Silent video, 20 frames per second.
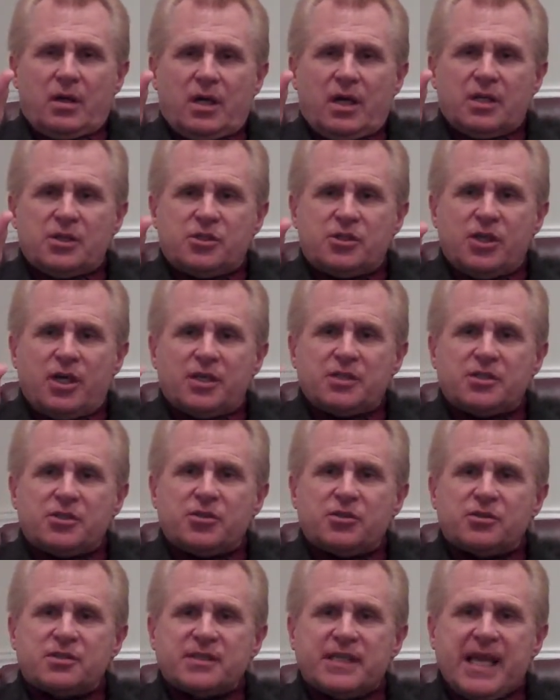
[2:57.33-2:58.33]
adjust
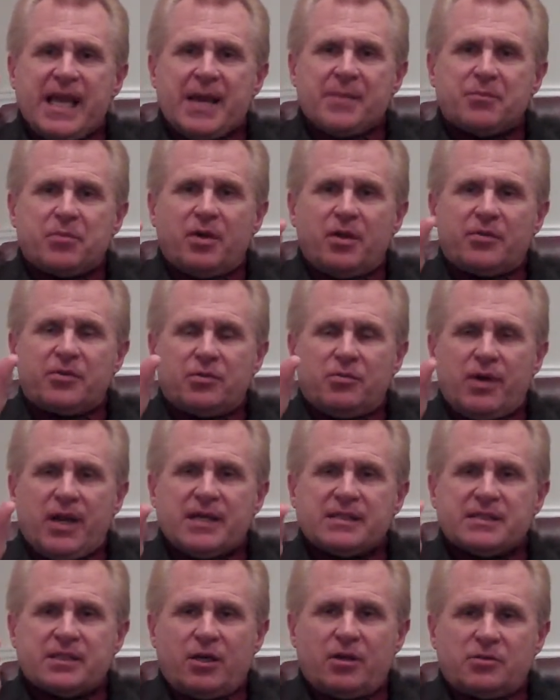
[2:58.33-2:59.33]
your
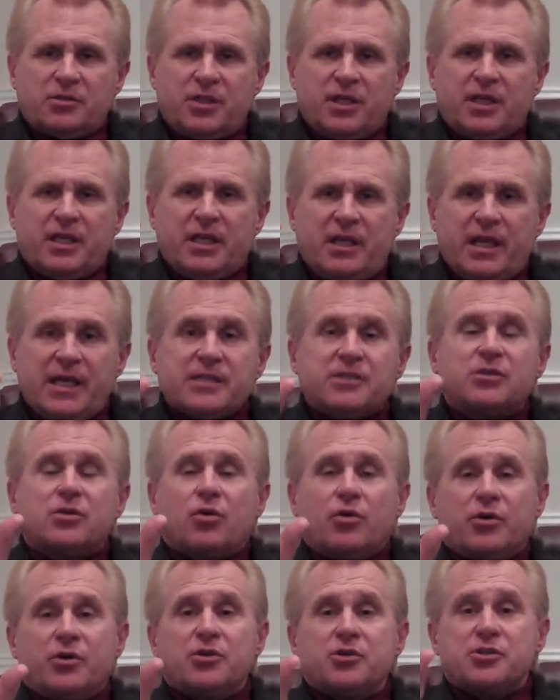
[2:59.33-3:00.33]
scapulothoracic articulation
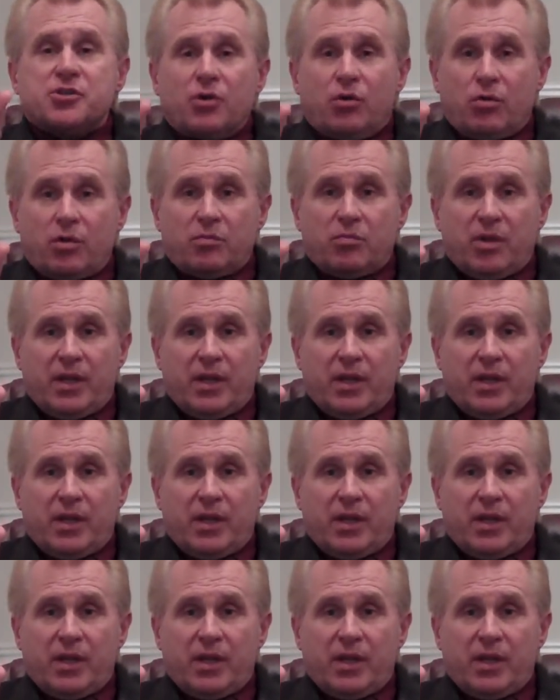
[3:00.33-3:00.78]
or your shoulder